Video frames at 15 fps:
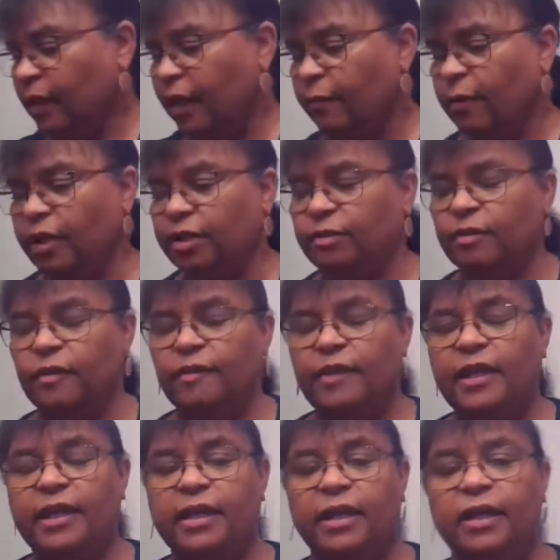I want you to
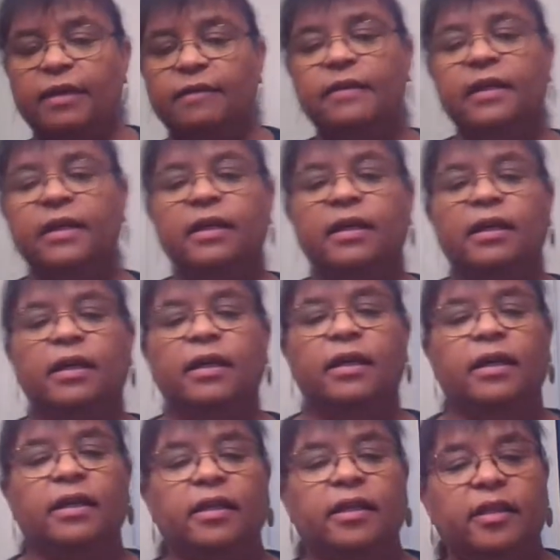think of
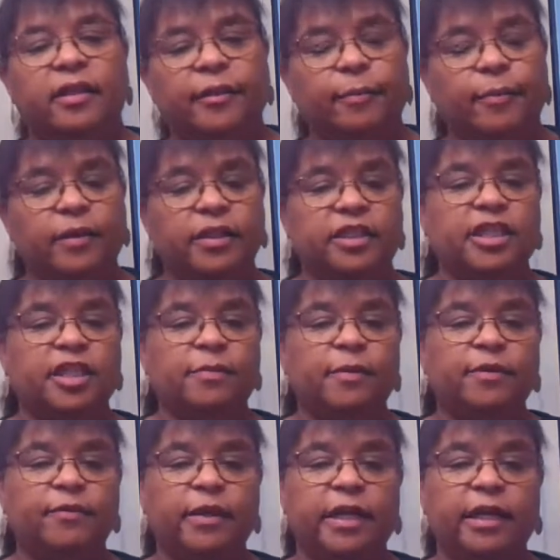the books that you've
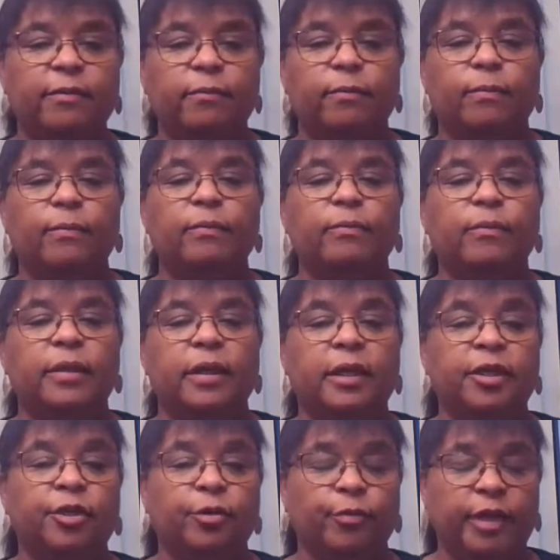been reading
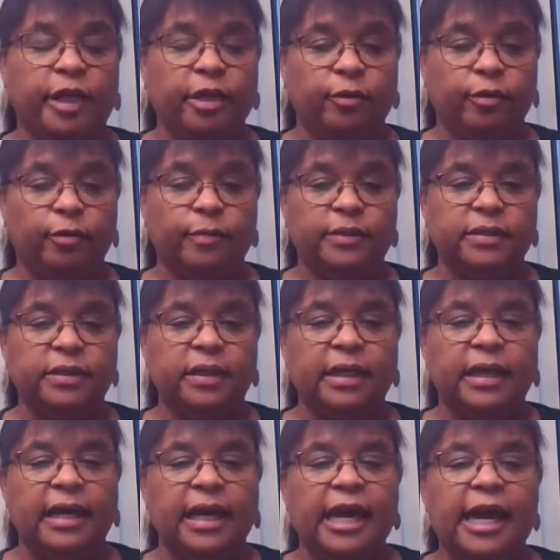in your reading groups.
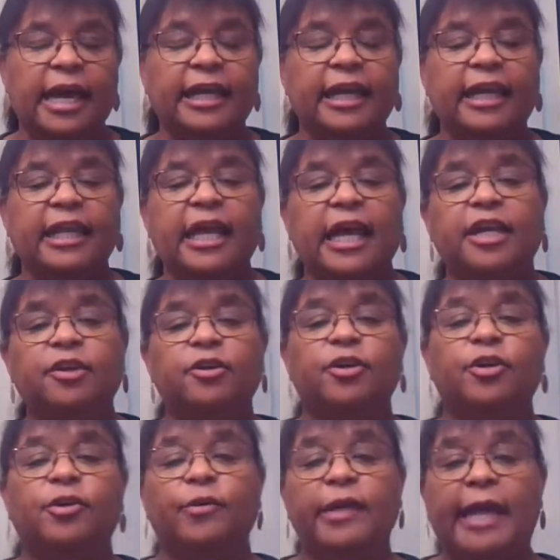And I'd like you
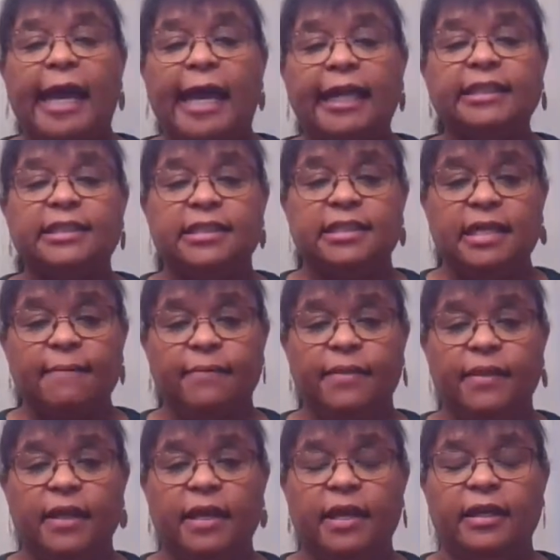to create
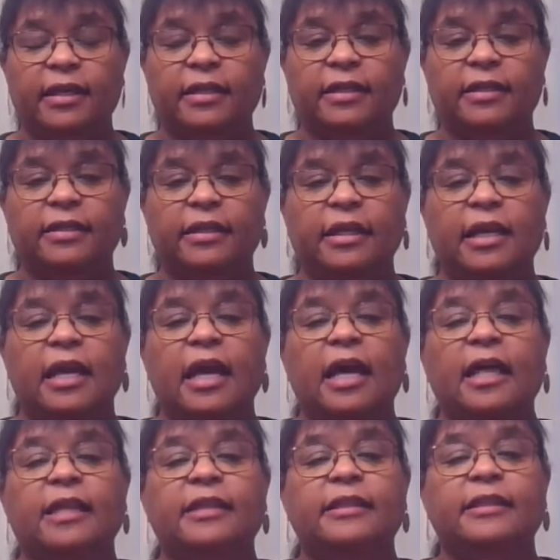something
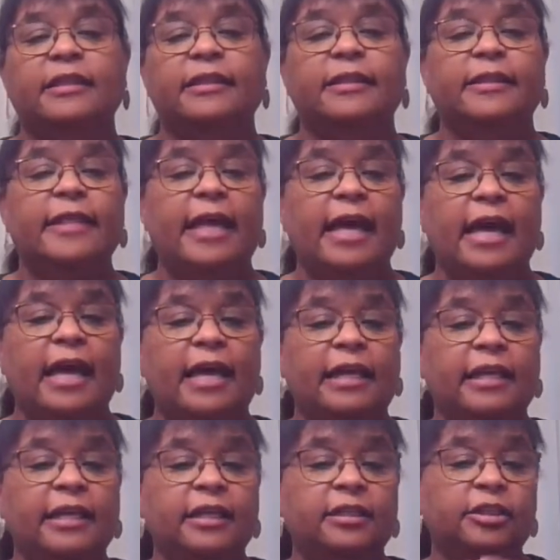
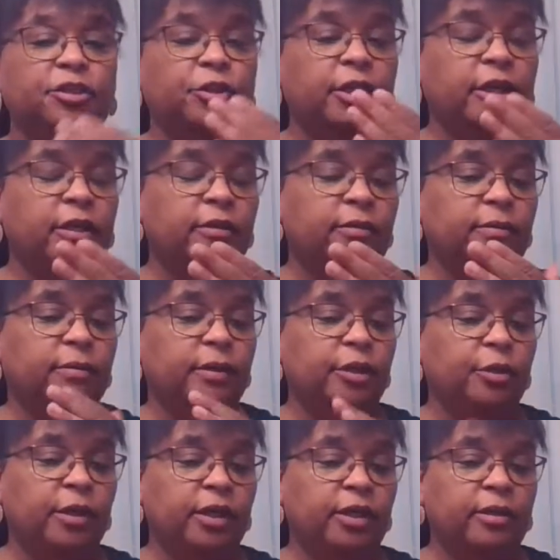that is,
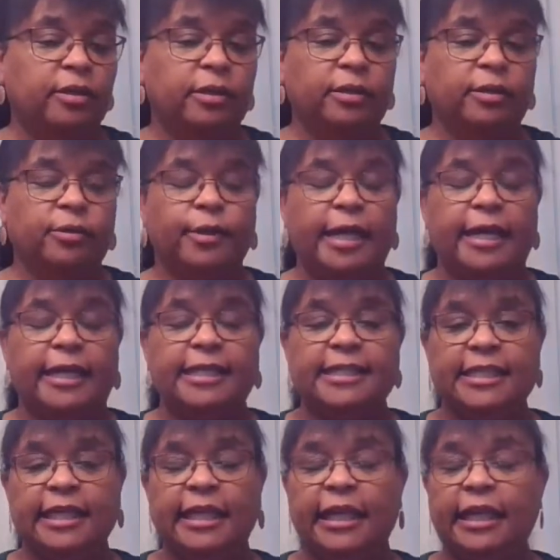you can create a
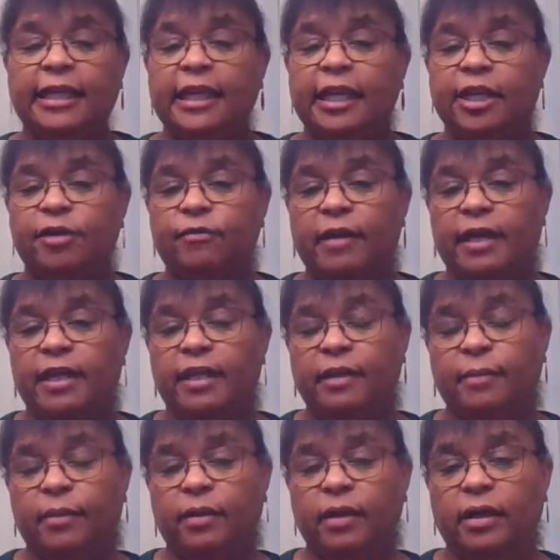scene that you read in
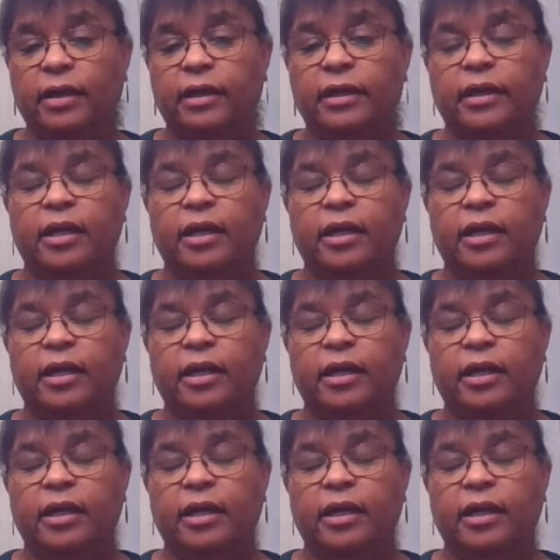the book.